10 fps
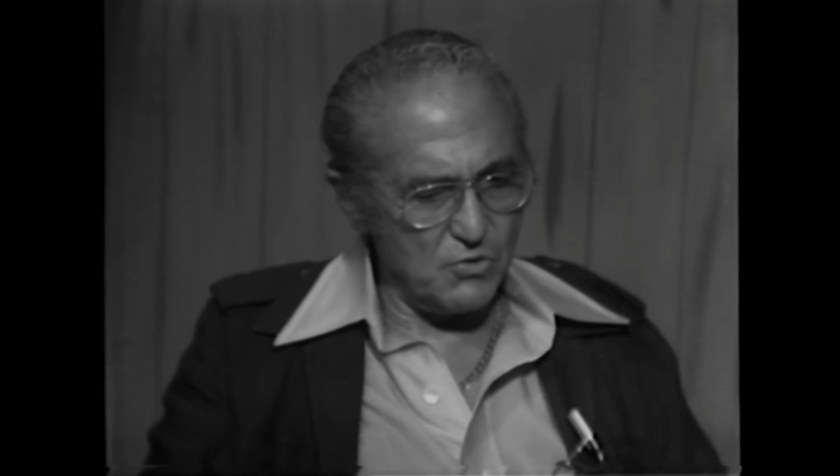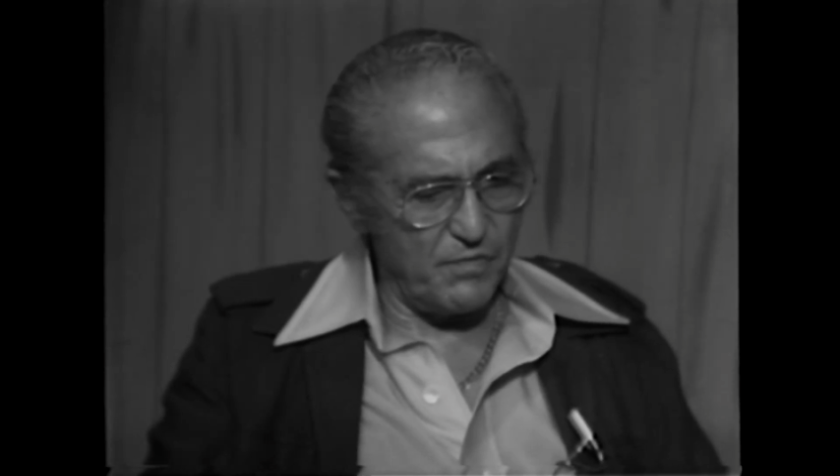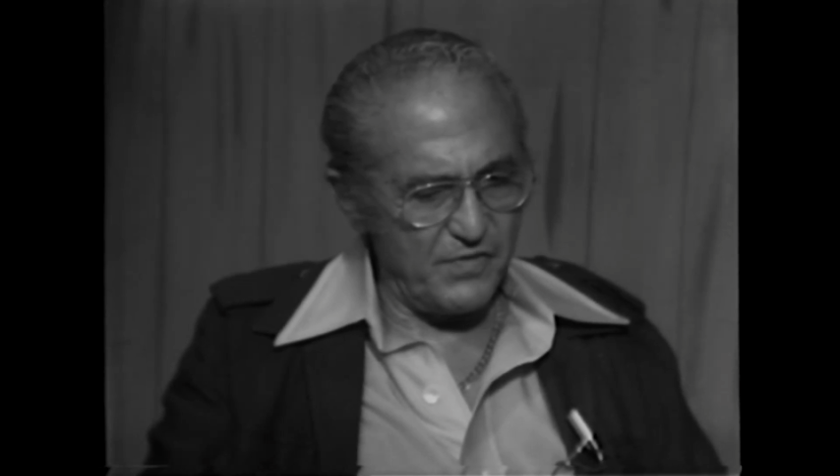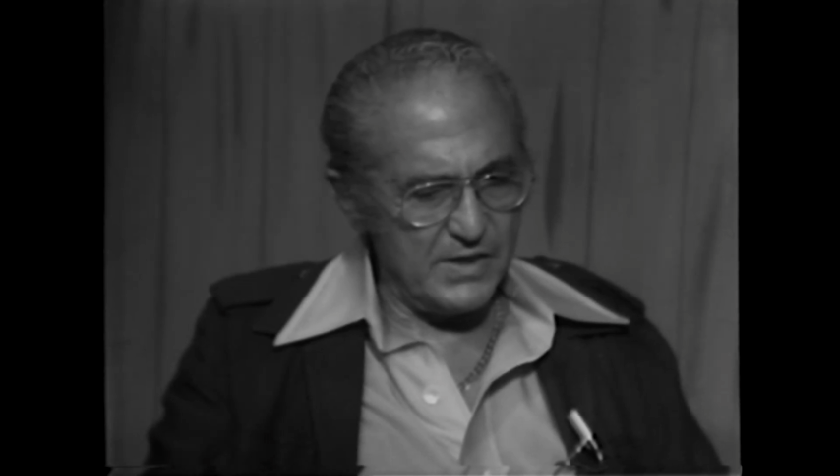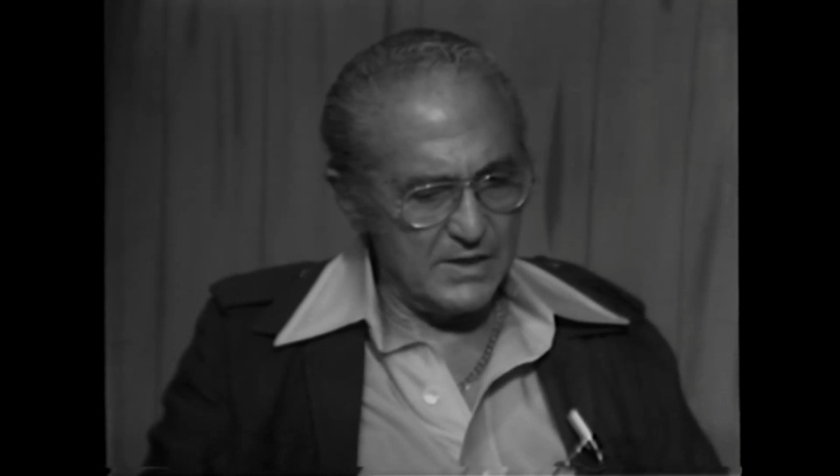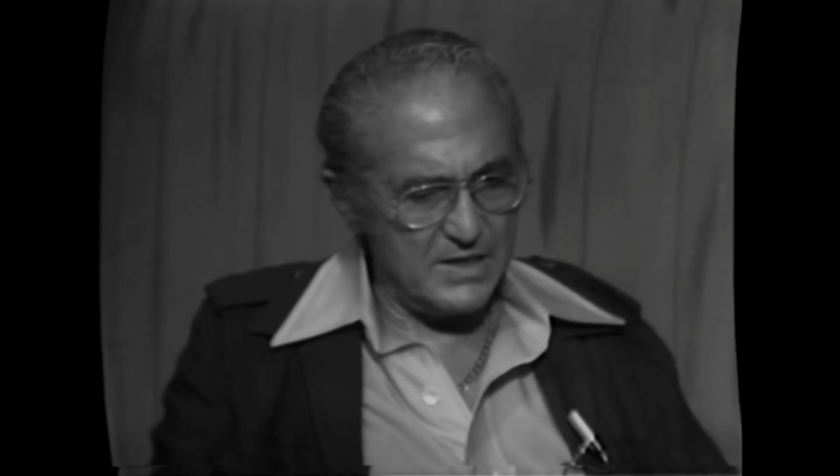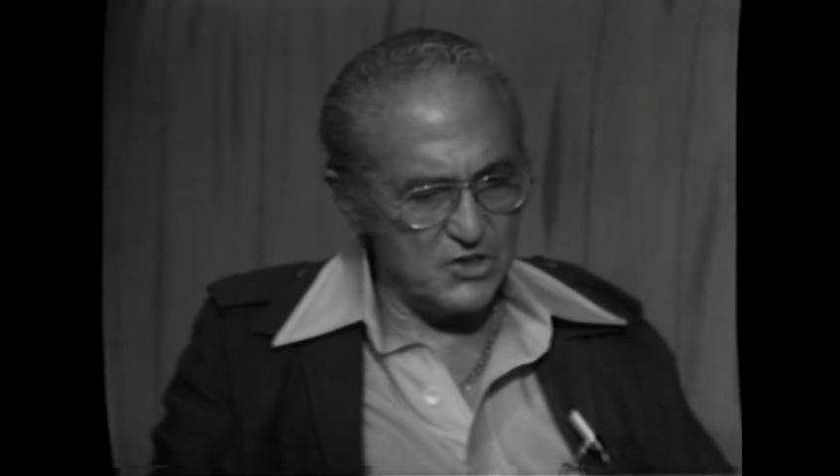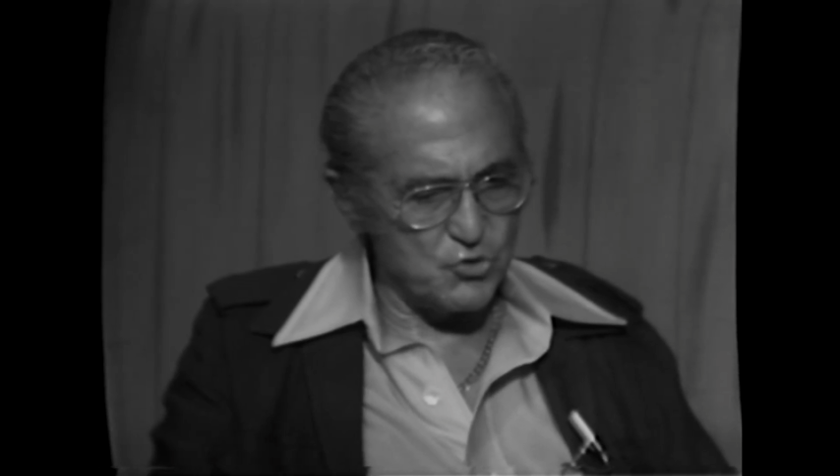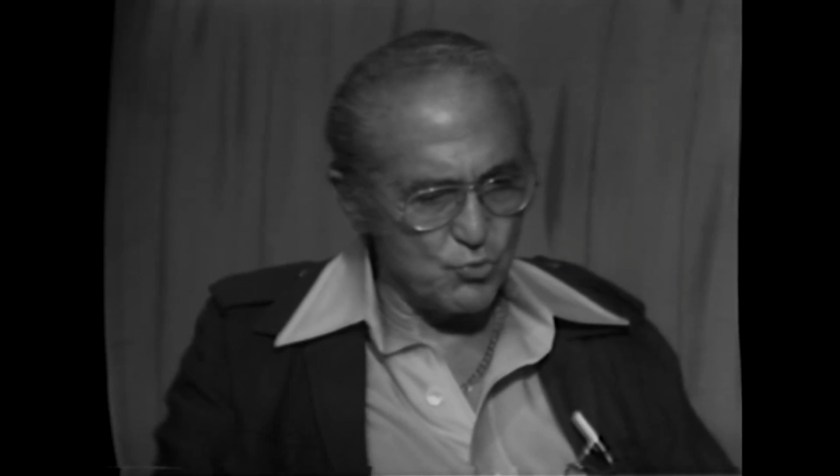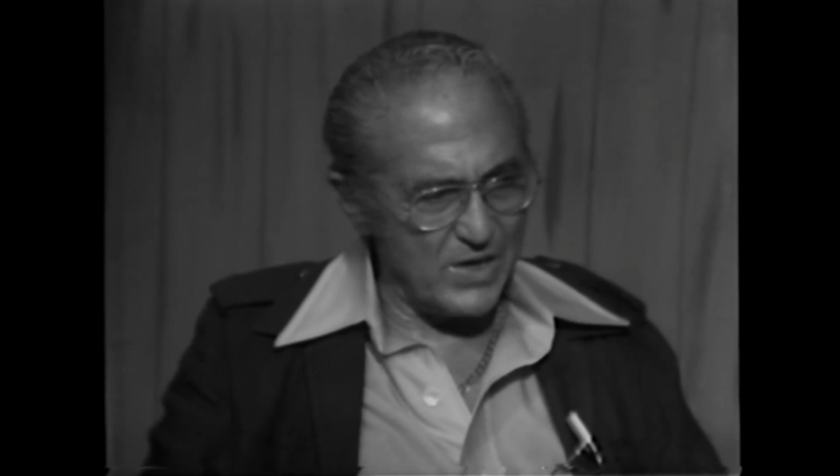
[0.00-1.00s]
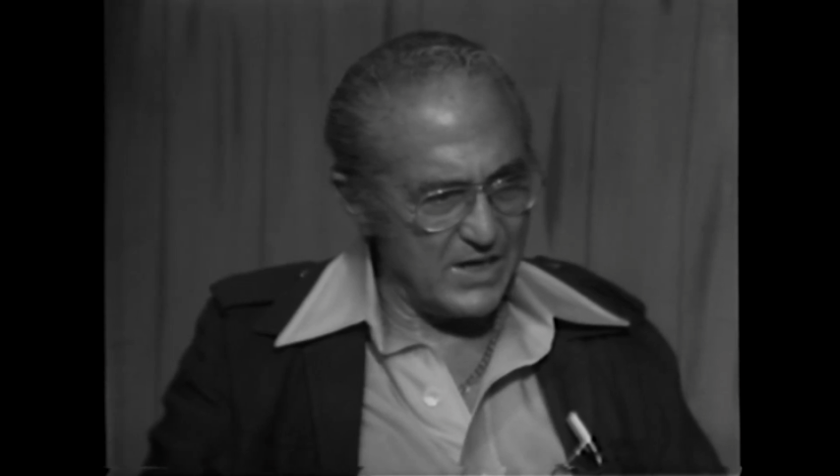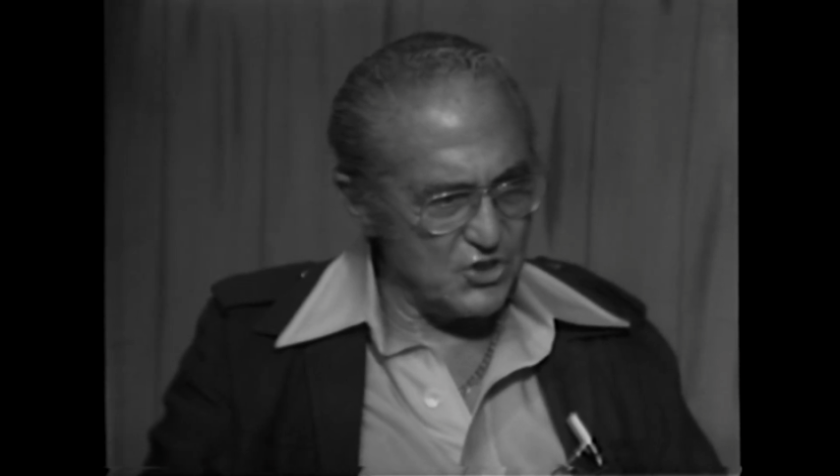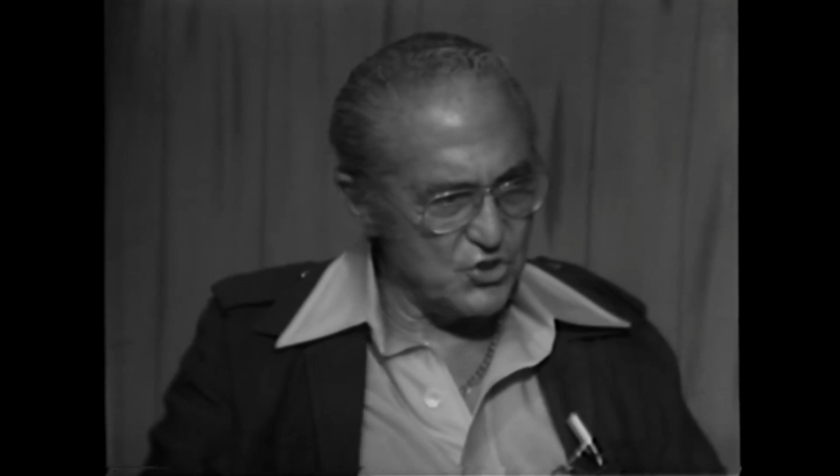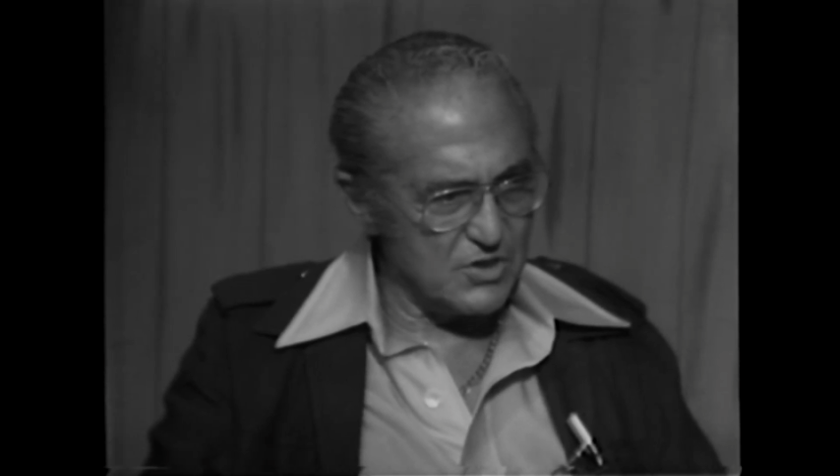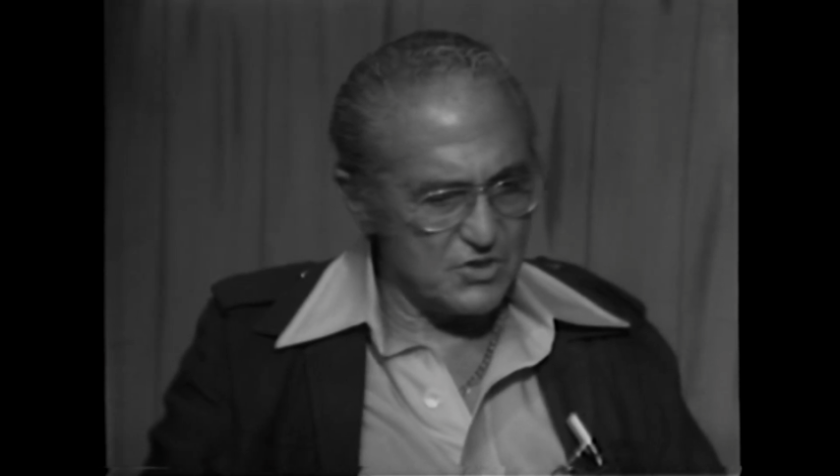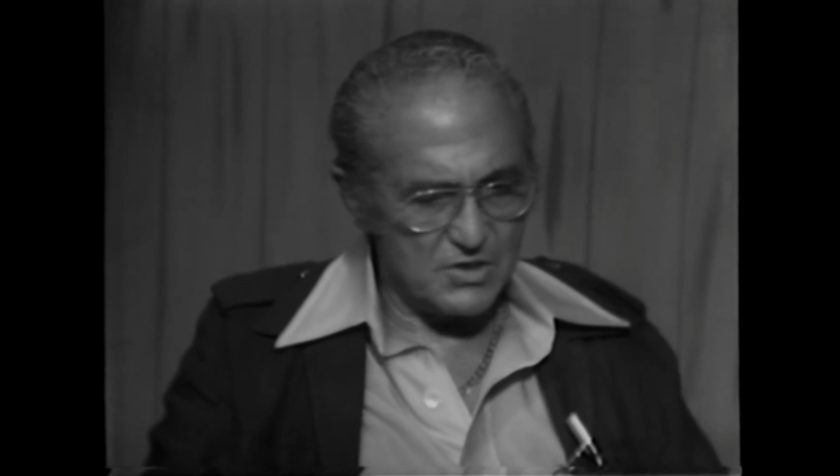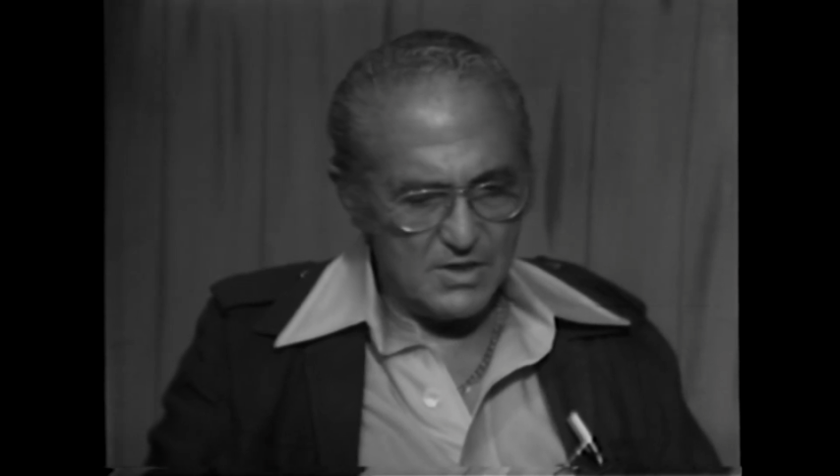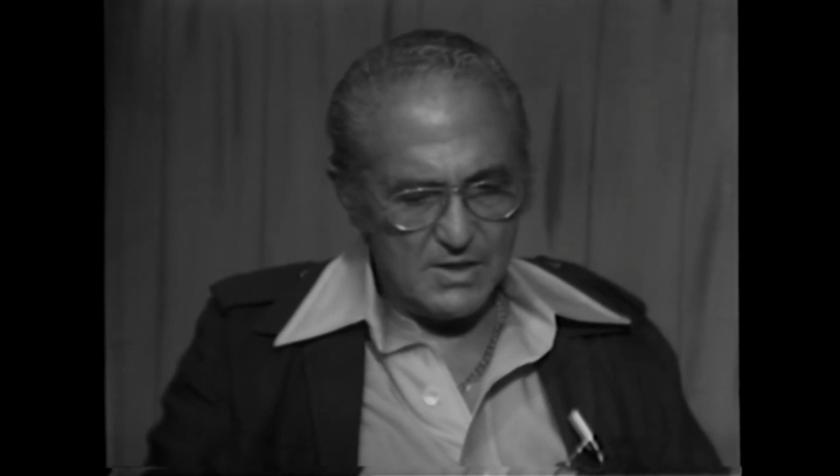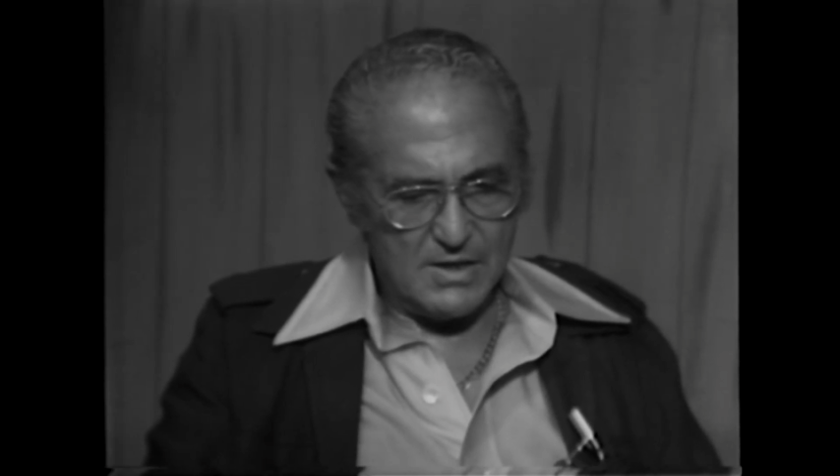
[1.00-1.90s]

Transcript: You feel his rages.